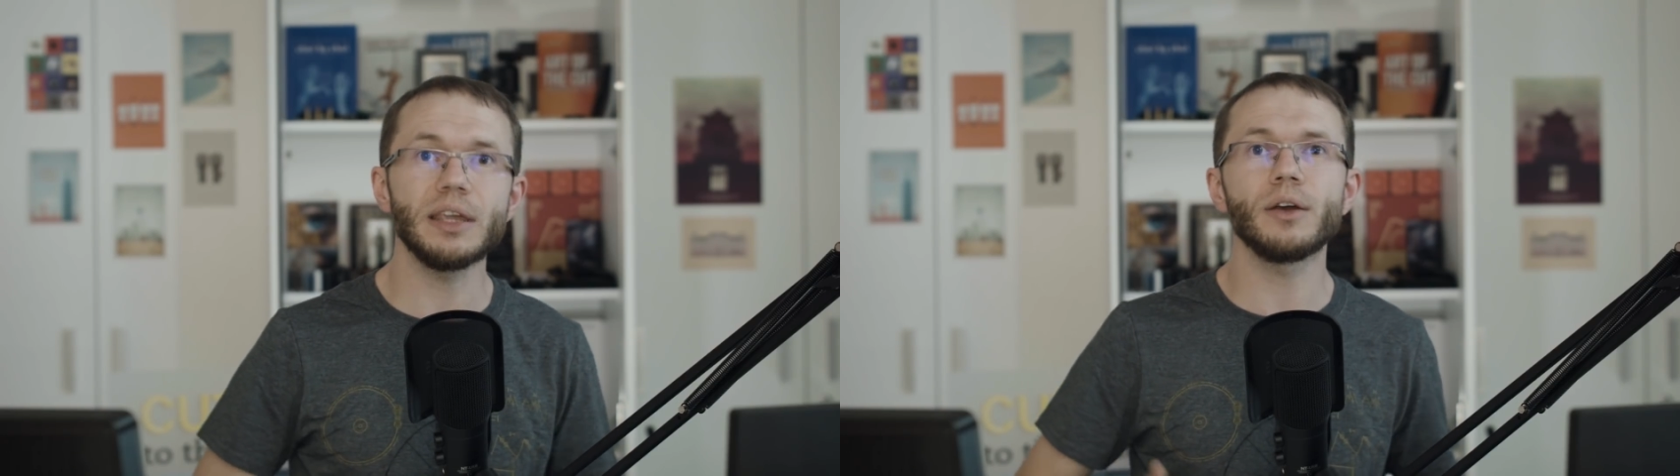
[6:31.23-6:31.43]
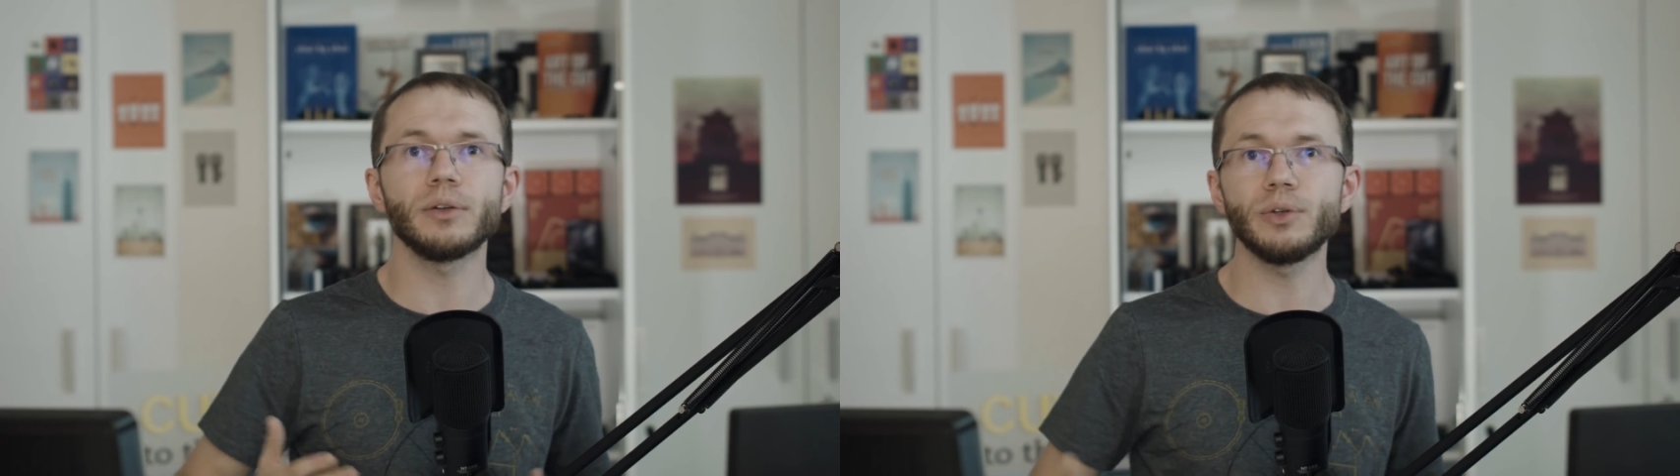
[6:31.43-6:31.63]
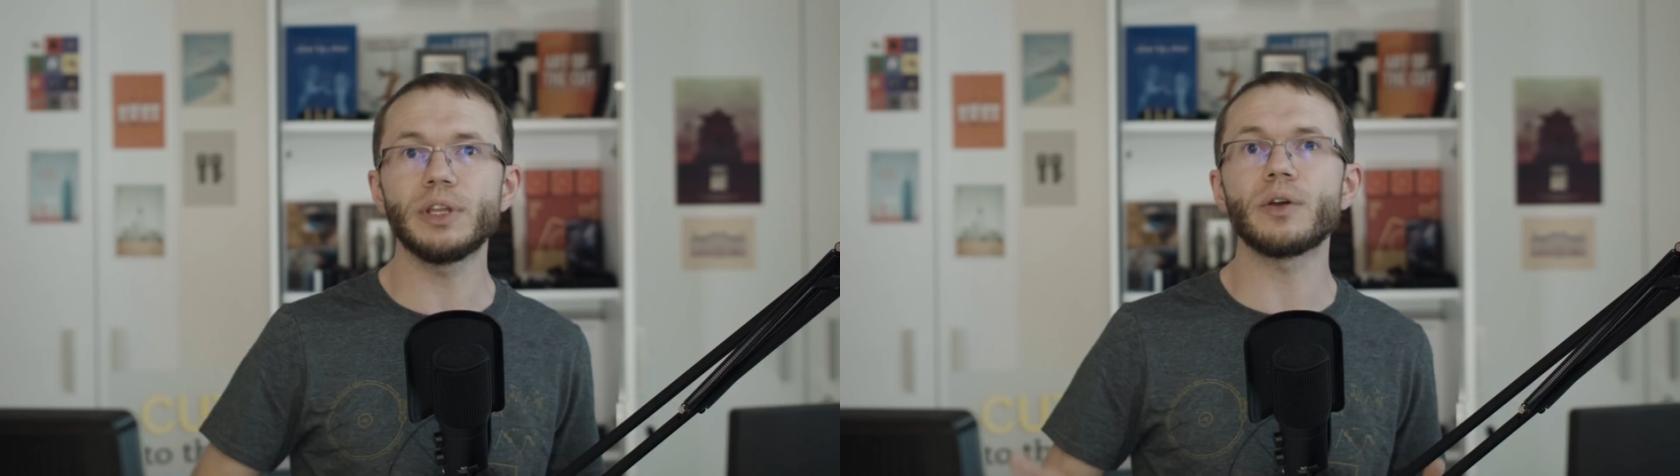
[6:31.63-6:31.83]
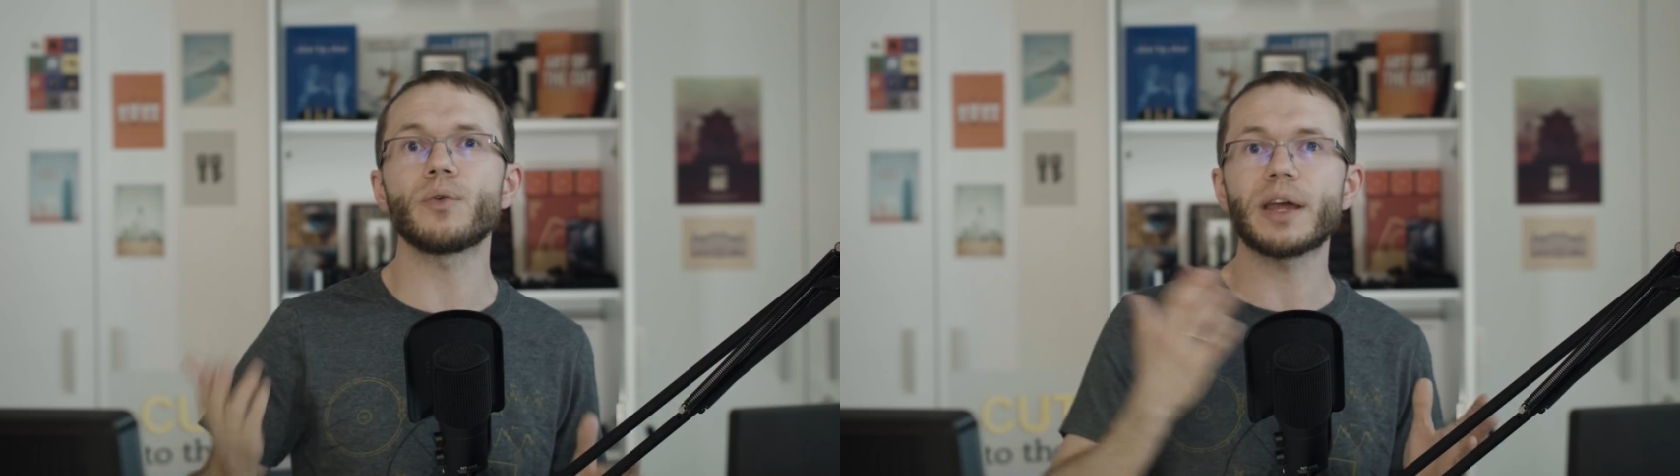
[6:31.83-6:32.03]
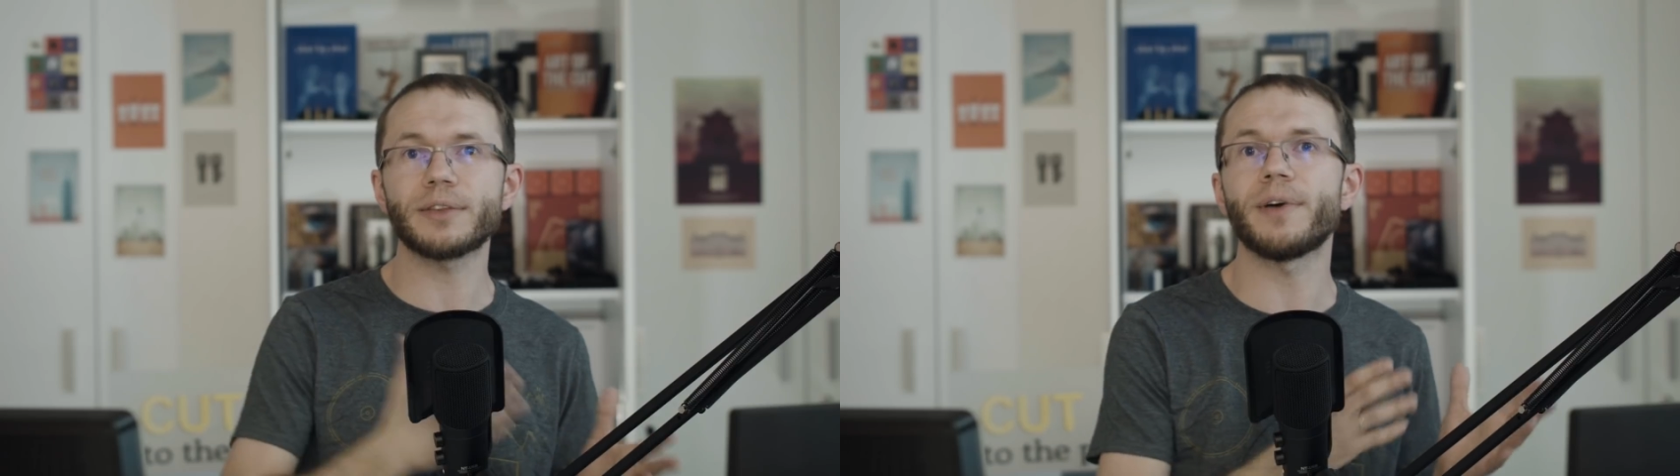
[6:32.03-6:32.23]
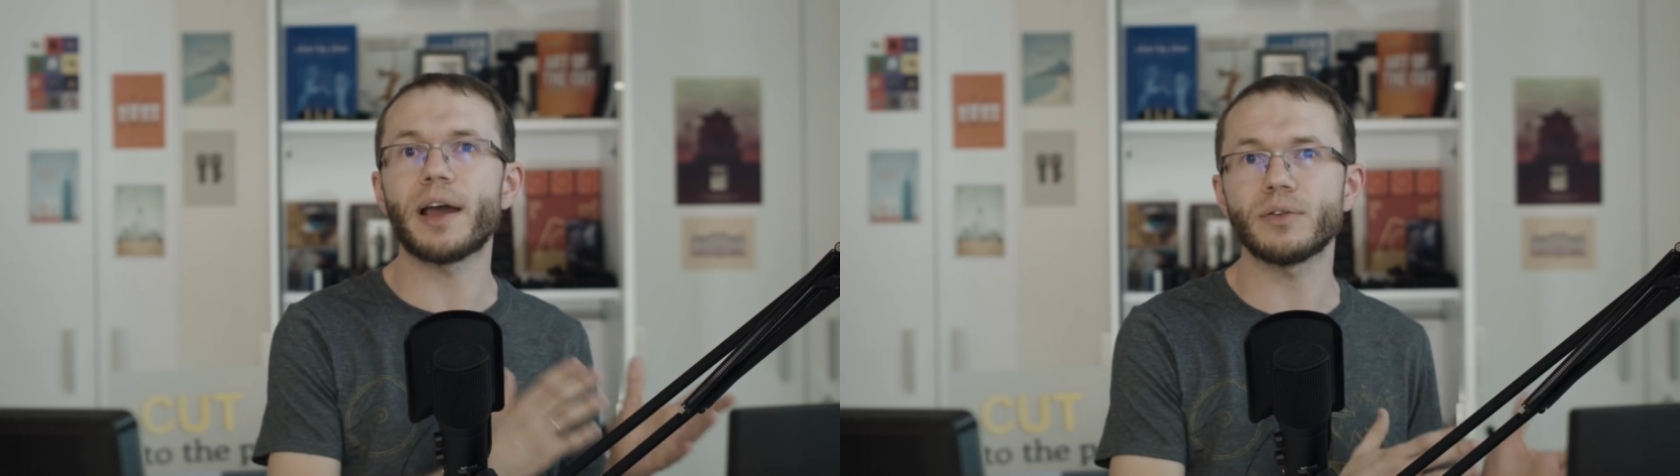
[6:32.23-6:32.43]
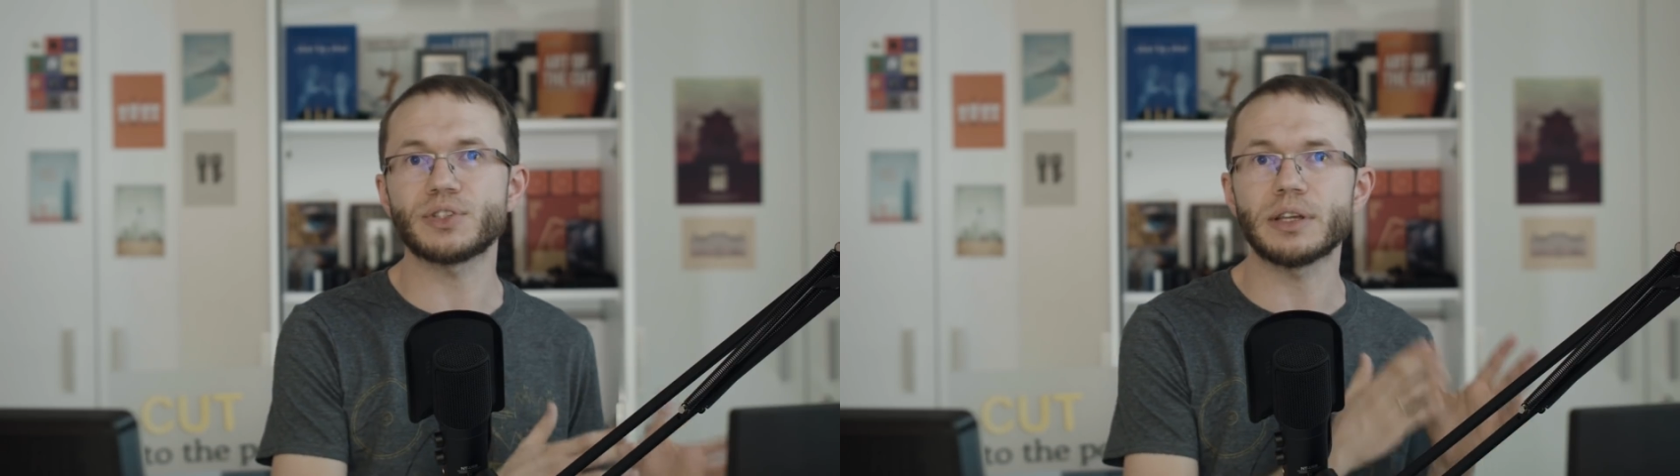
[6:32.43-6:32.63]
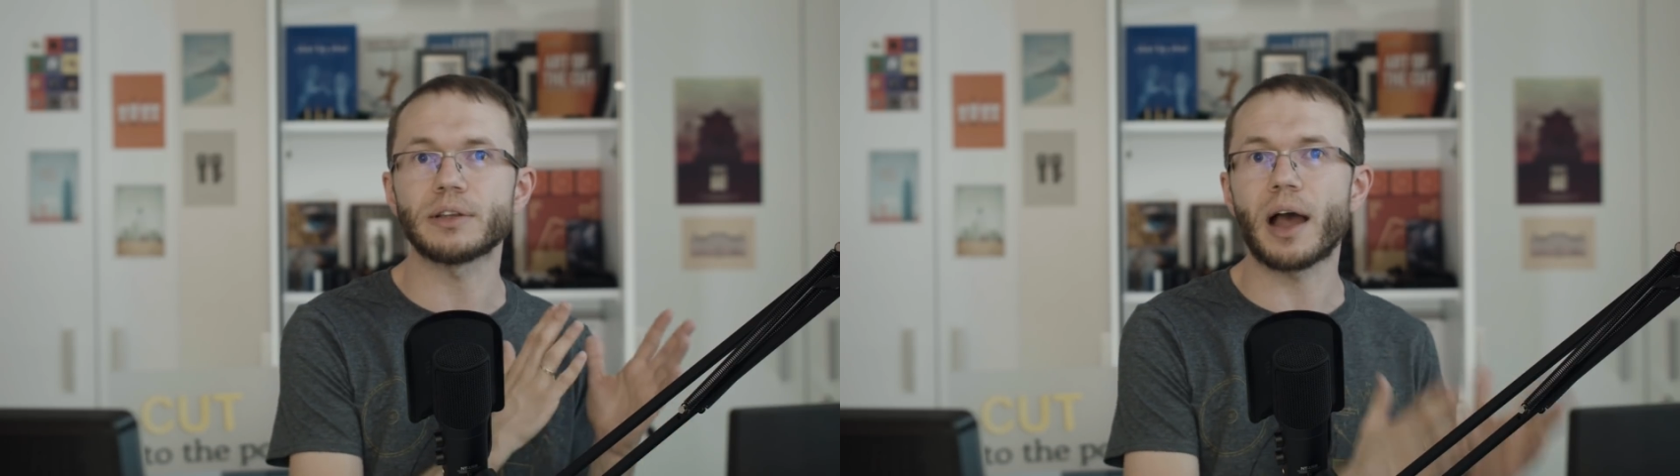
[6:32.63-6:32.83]
including RED
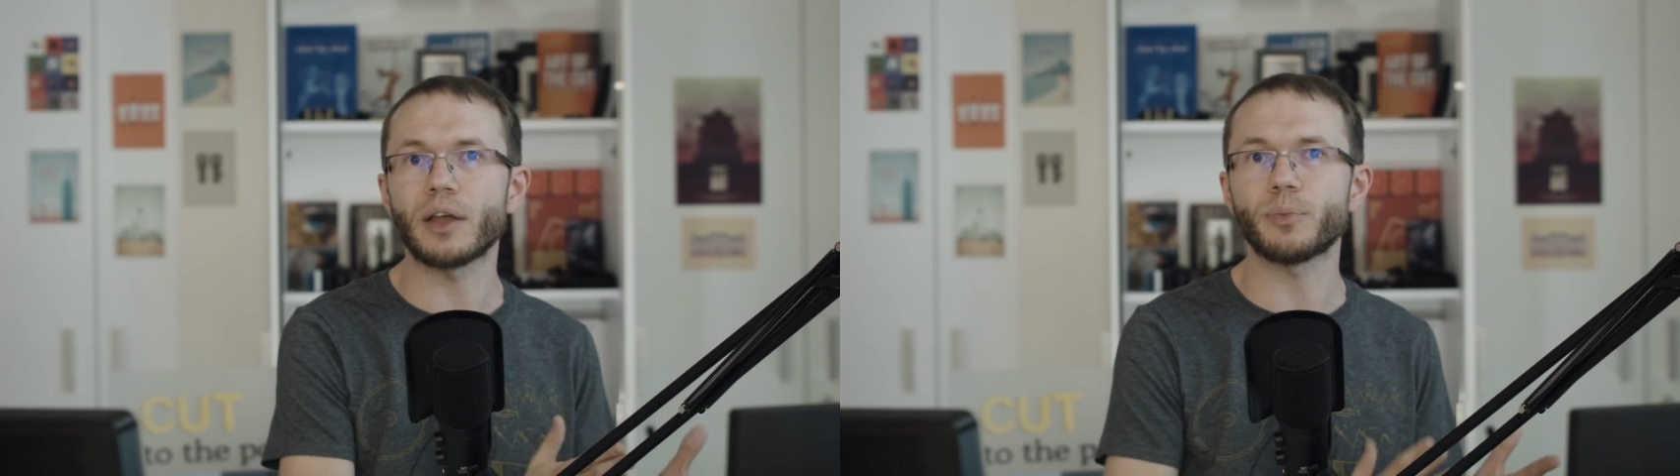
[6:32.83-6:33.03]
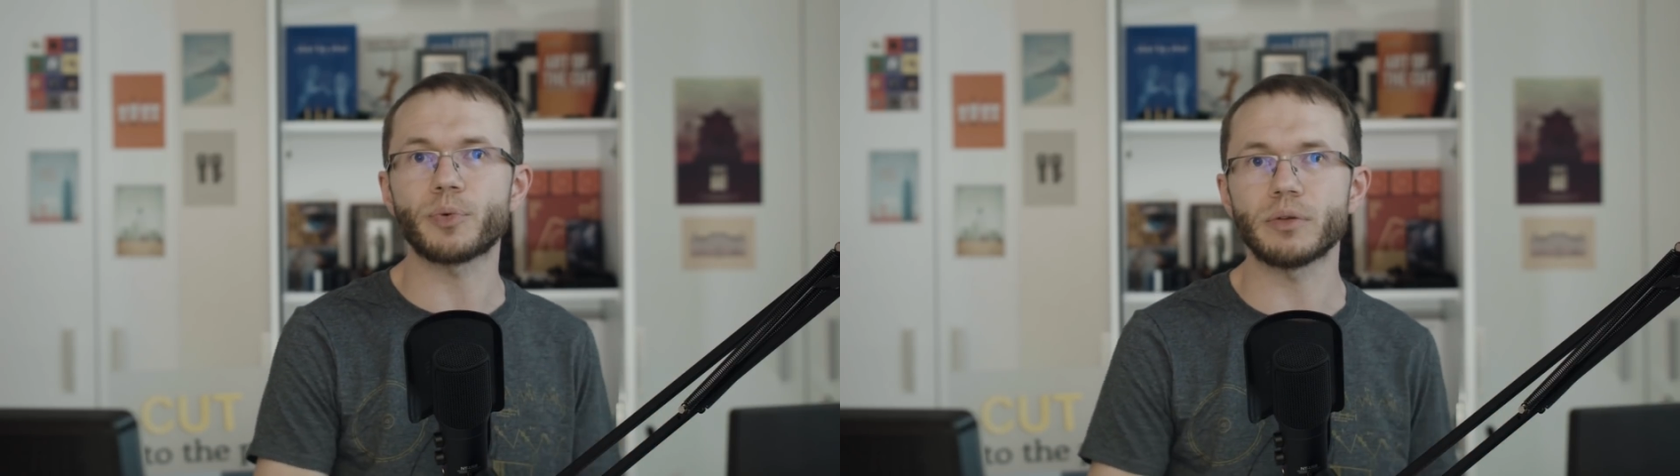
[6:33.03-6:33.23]
files in Kyno